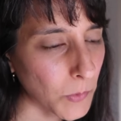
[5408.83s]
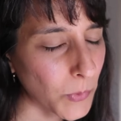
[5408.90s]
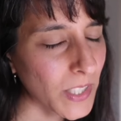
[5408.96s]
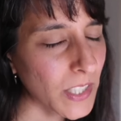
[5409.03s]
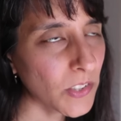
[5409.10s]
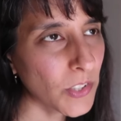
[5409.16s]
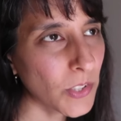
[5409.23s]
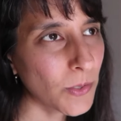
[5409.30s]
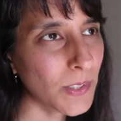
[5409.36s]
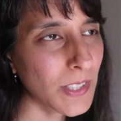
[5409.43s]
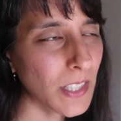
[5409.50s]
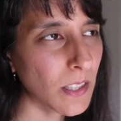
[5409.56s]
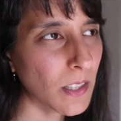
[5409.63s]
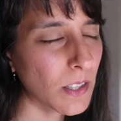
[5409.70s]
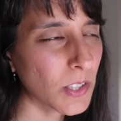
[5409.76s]
we can
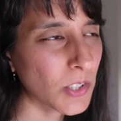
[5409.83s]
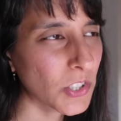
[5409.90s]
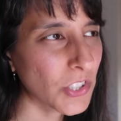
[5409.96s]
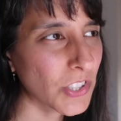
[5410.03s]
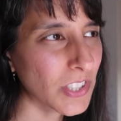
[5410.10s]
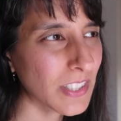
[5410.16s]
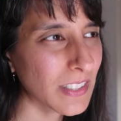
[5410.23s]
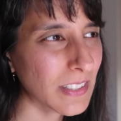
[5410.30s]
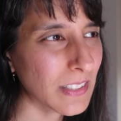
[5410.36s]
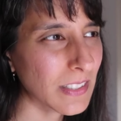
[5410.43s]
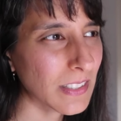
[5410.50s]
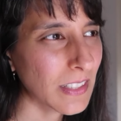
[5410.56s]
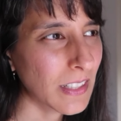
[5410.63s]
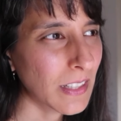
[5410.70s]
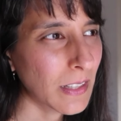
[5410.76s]
use our
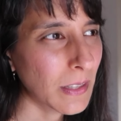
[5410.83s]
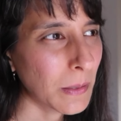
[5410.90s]
conscious